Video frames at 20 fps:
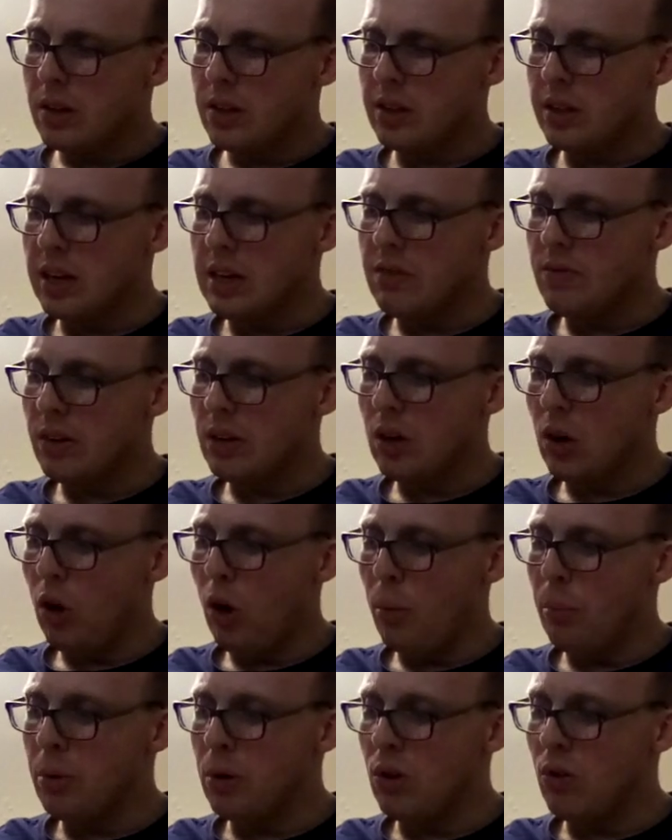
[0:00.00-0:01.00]
Take the
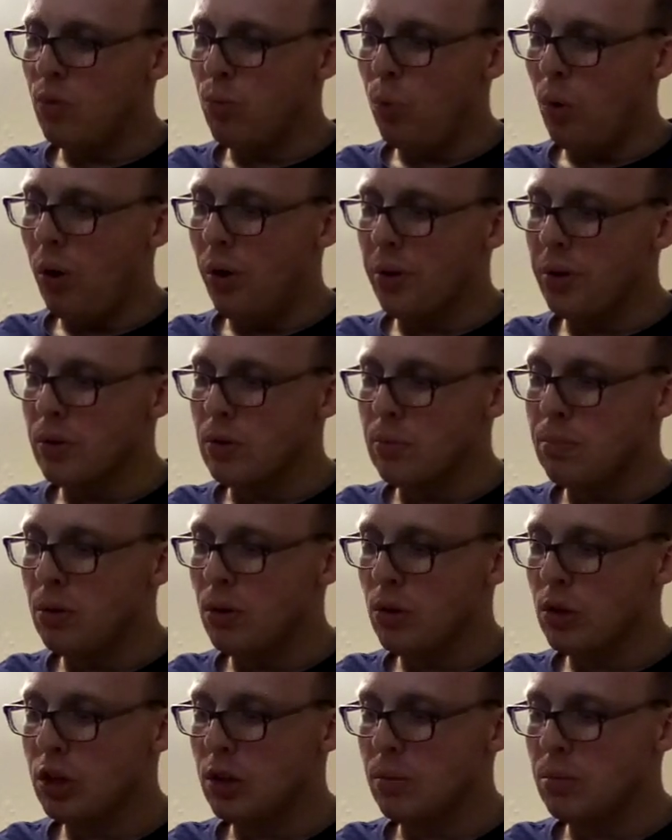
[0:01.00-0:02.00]
garment of one who
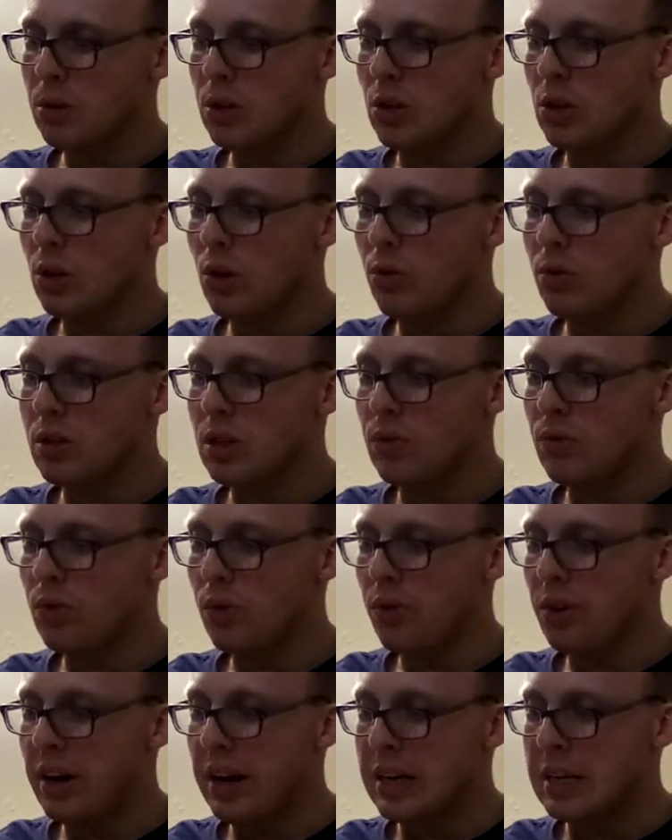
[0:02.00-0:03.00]
puts up security
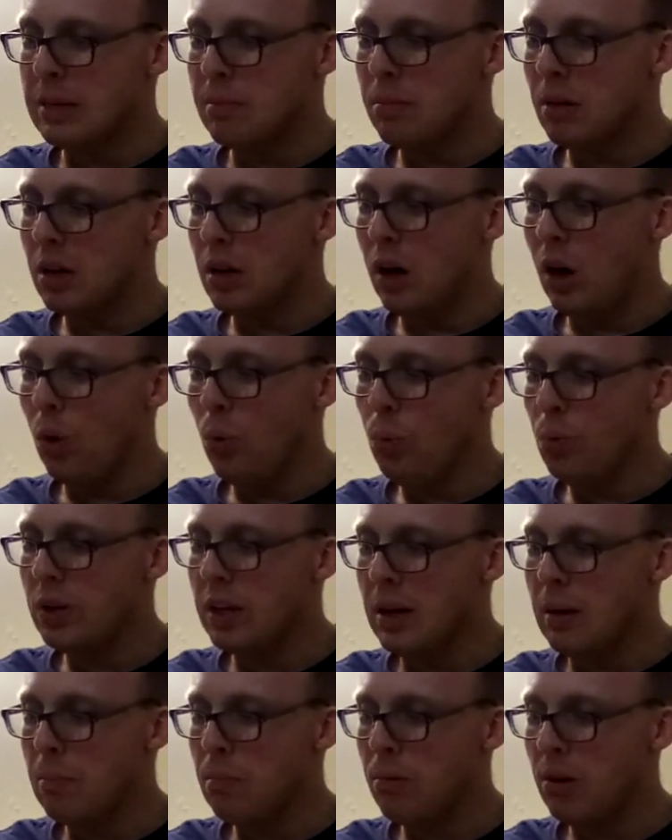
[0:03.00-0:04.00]
for a neighbour. Hold
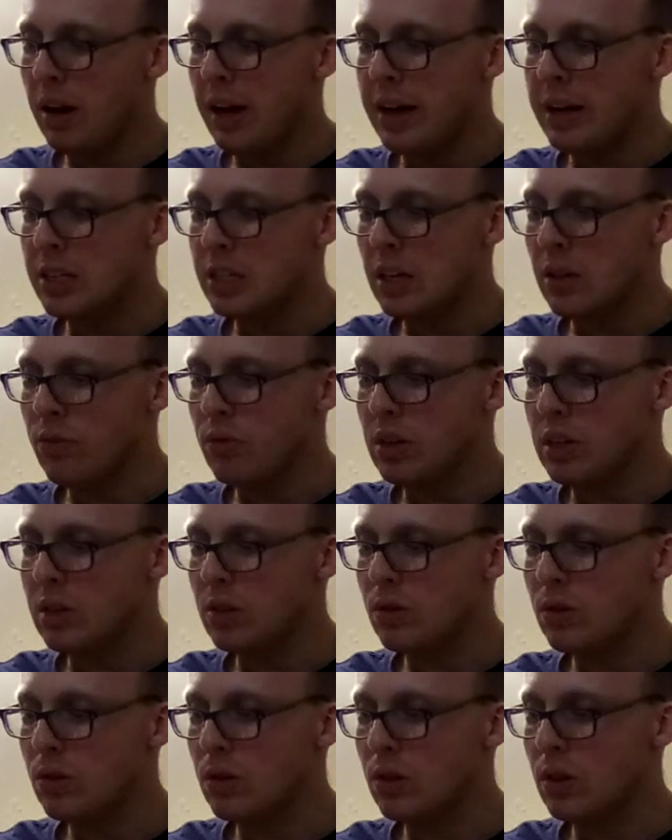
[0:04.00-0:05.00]
it in pledge if he
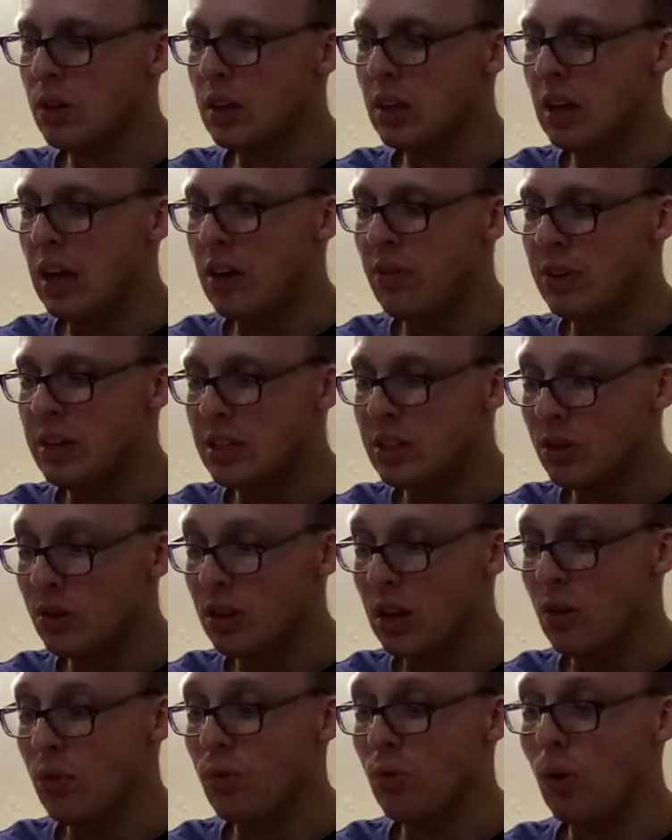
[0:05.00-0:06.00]
does
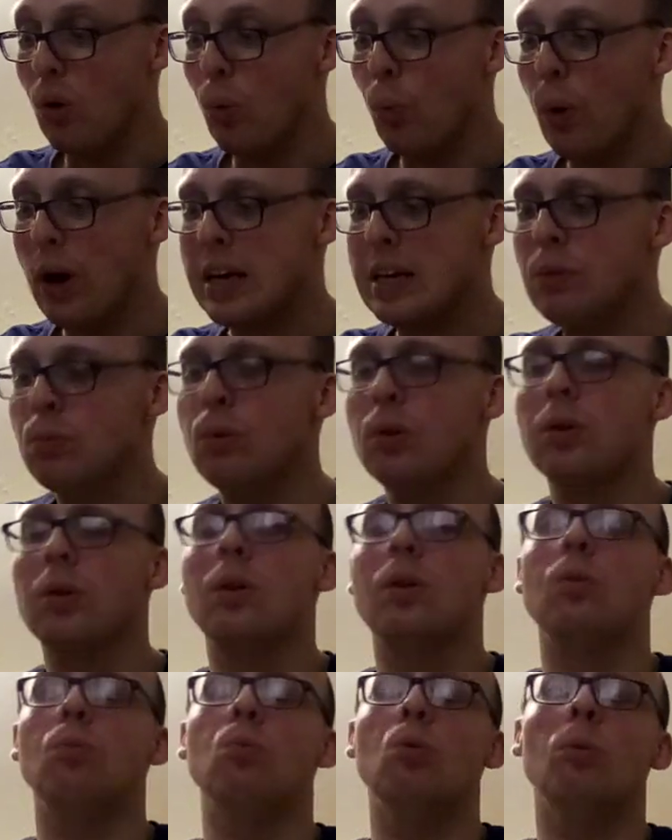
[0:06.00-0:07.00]
it for a wayward
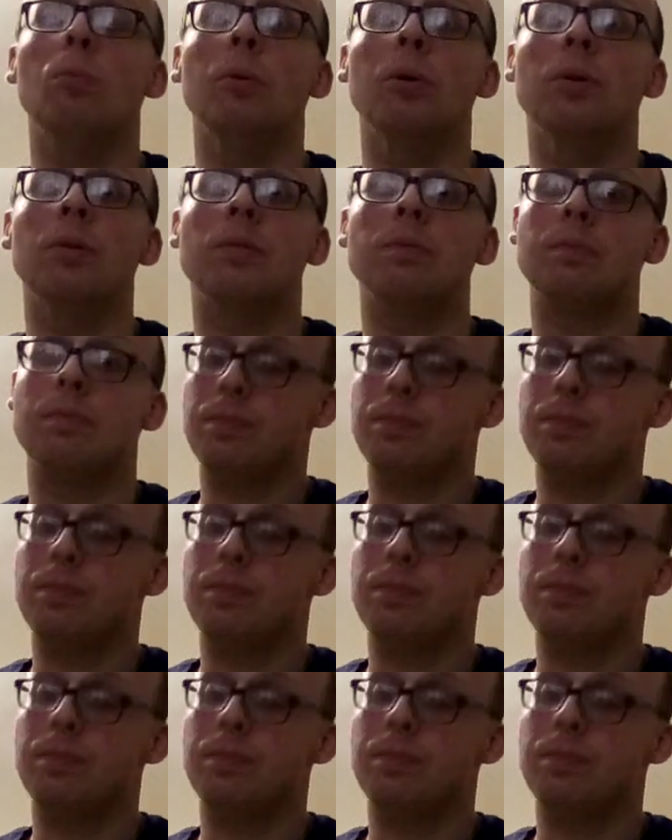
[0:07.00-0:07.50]
woman.